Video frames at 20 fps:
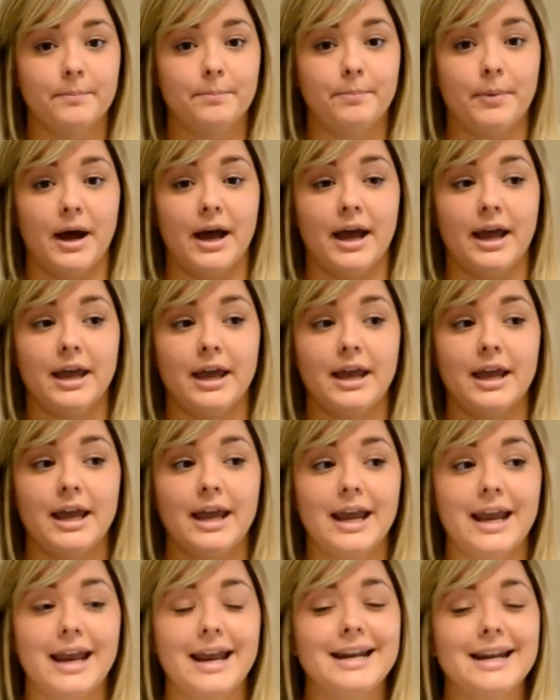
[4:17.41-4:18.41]
But
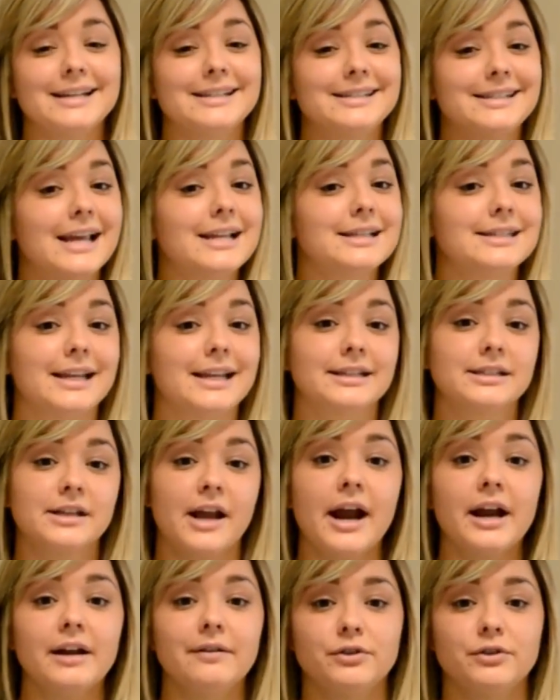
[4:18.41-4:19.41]
in a sense, that's
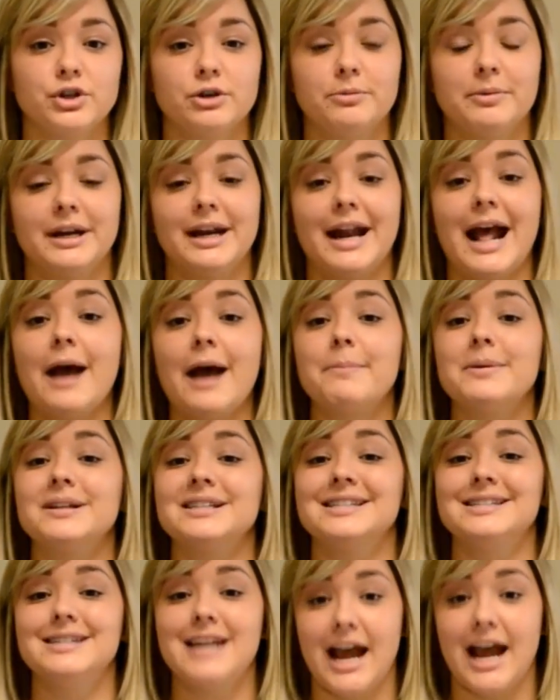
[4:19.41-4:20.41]
kind of true, but it happens
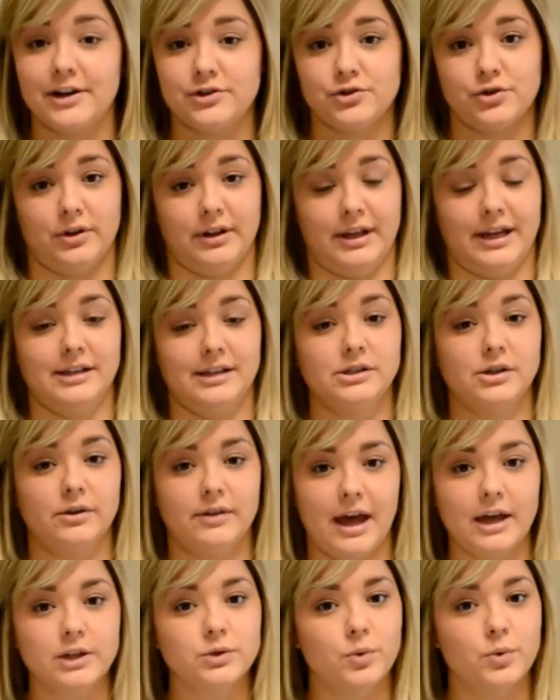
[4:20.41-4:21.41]
naturally, and so
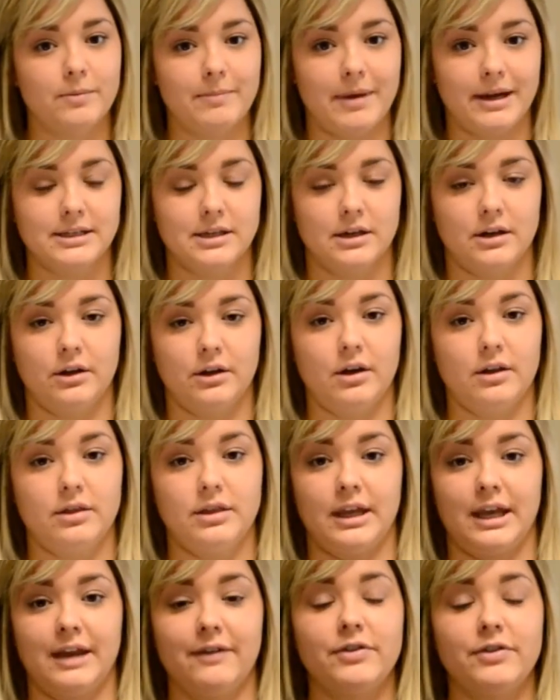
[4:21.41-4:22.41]
that's what makes it a good
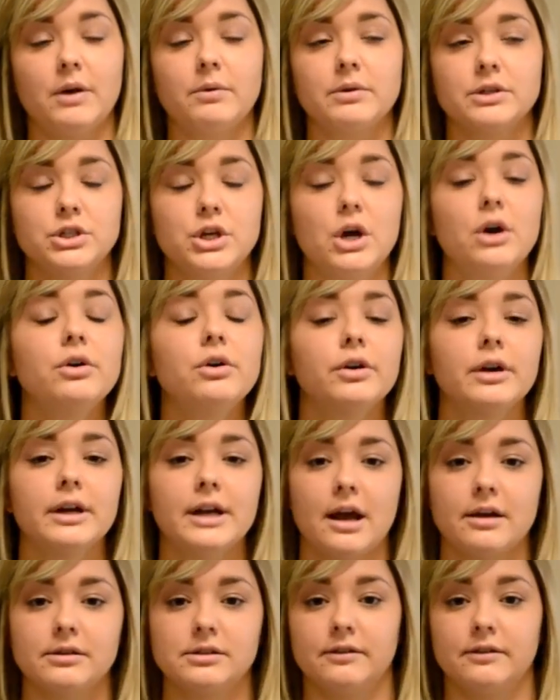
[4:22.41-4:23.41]
thing. If there was no
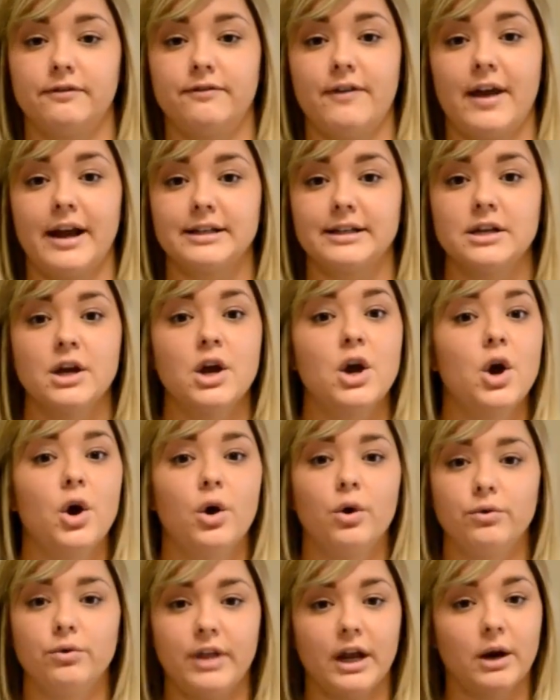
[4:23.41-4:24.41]
greenhouse effect,
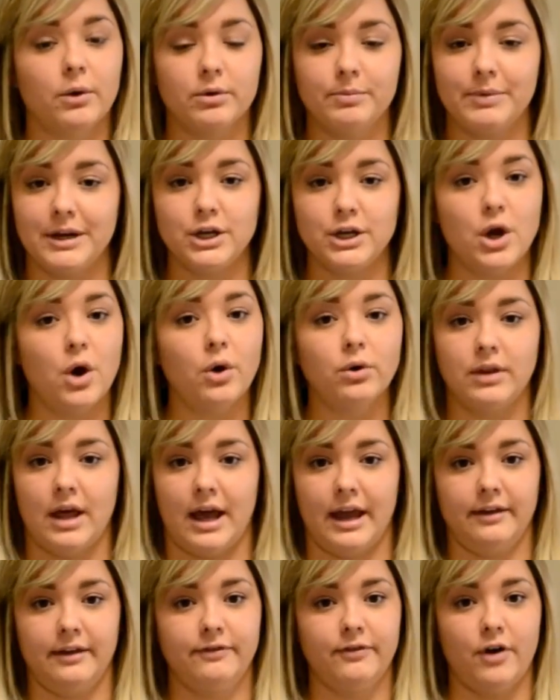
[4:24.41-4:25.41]
there would be no
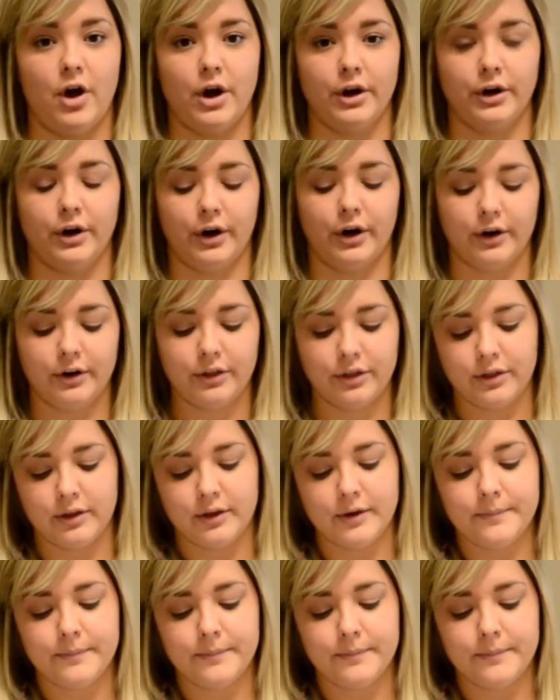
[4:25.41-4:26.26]
life on Earth.